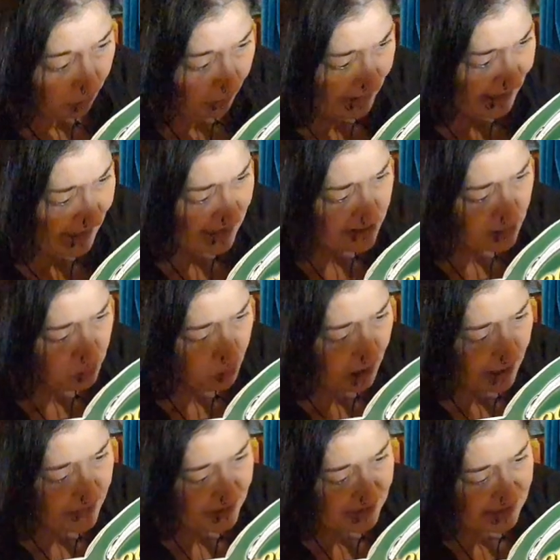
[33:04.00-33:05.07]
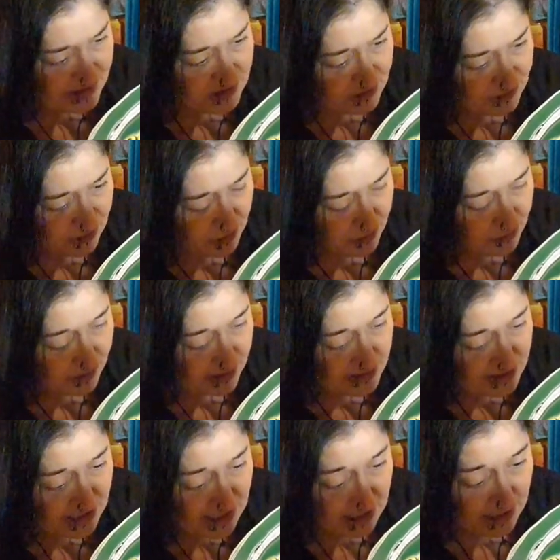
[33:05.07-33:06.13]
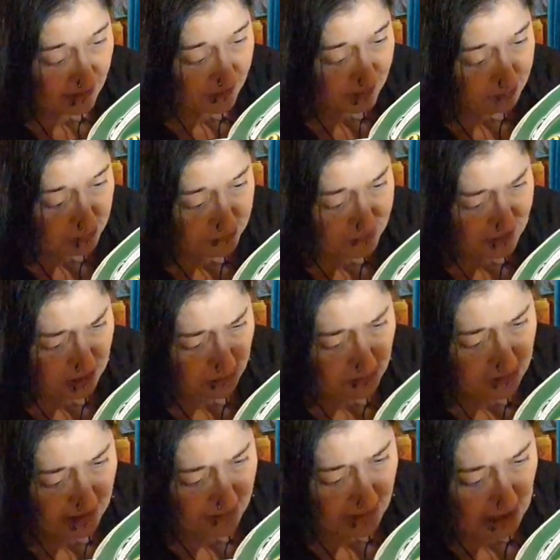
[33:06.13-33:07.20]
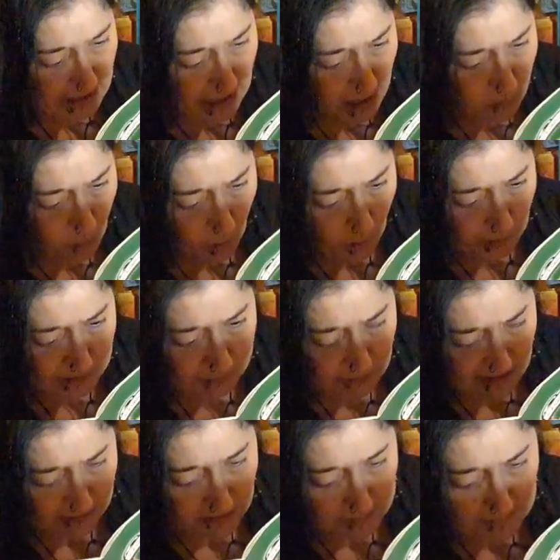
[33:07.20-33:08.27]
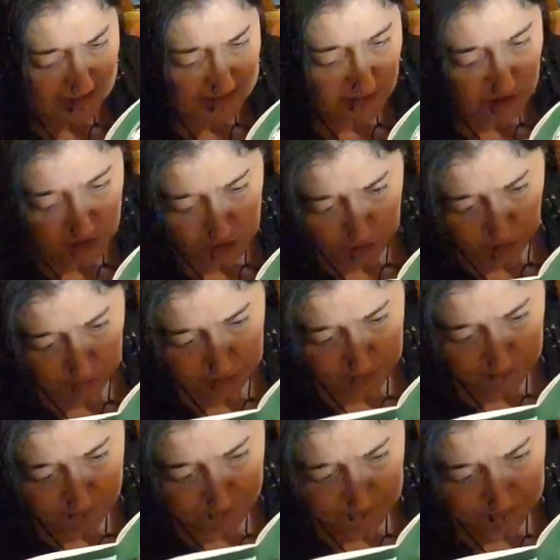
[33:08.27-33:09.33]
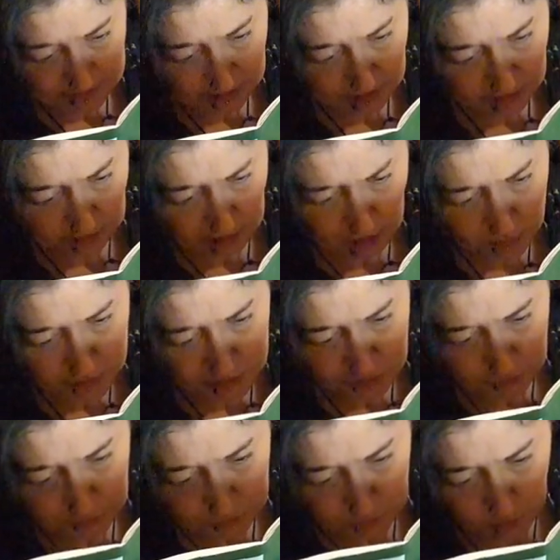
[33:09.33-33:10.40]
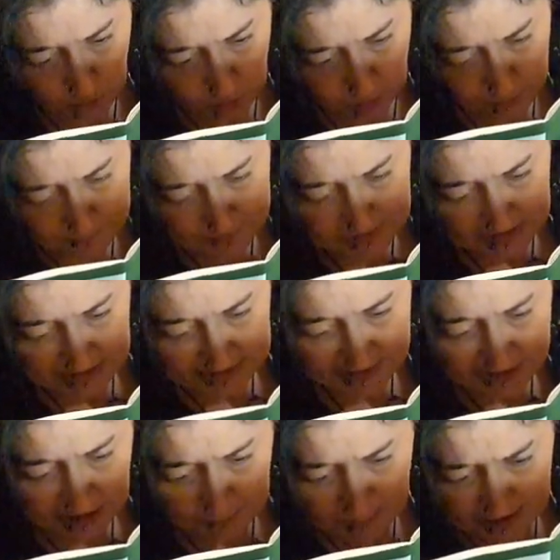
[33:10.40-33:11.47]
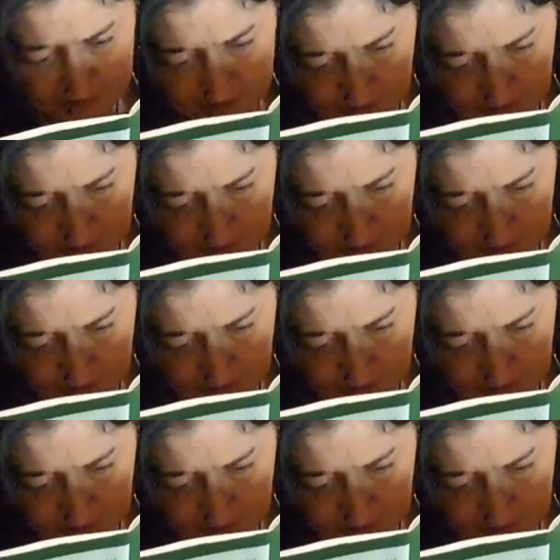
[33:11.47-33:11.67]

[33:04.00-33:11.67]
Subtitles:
When asked why they need to do this, they revealed that they are walking round a man stood close to the door, seen by